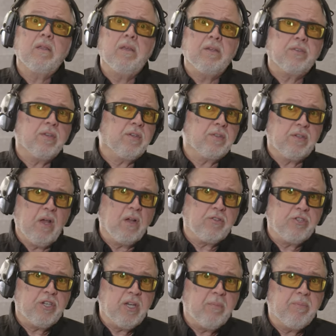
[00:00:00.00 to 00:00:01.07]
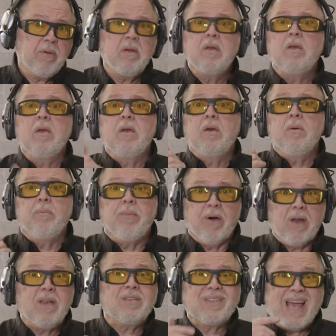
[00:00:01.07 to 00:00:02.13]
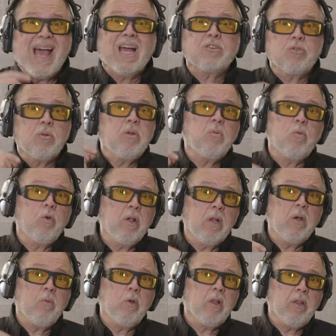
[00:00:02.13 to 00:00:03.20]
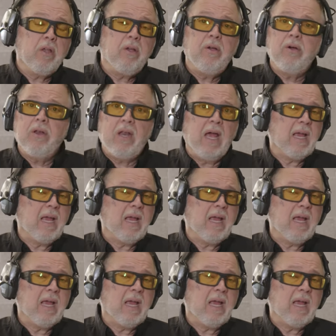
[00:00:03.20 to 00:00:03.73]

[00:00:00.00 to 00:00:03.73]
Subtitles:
This is not cheap, but it's actually really, really good.